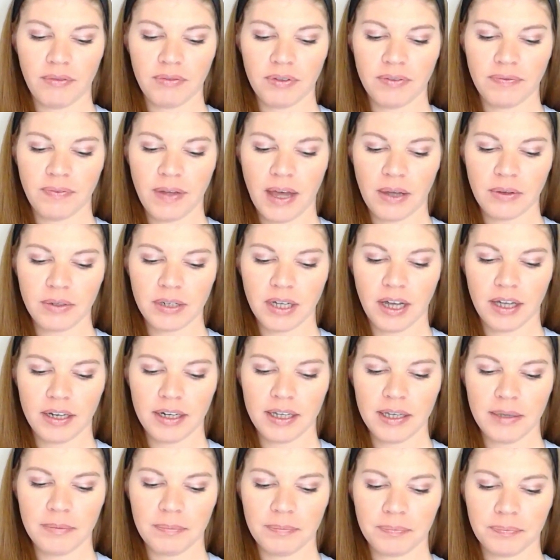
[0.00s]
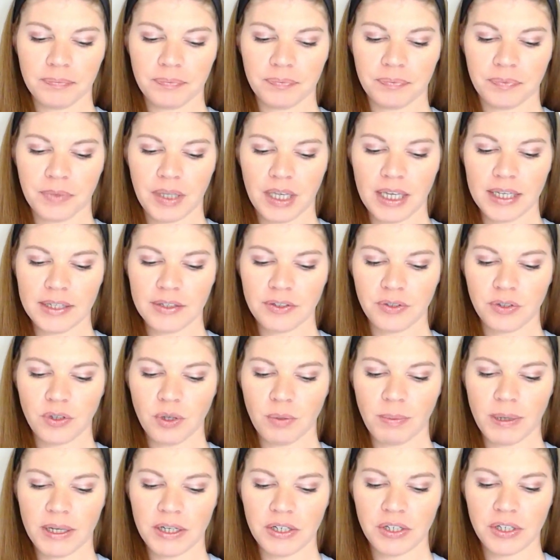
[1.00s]
Have you found honey? Eat
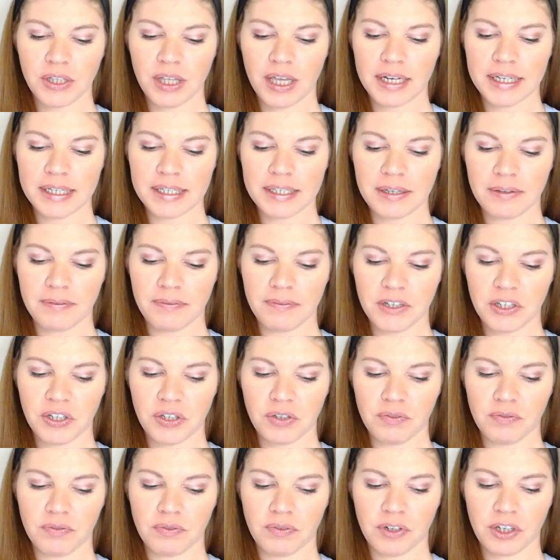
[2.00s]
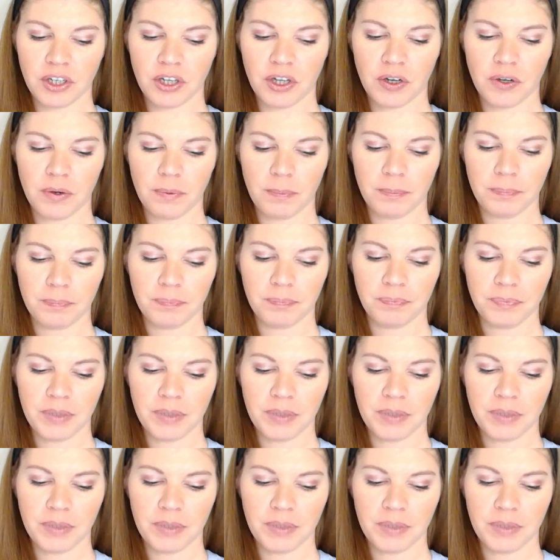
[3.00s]
so much that is sufficient for you,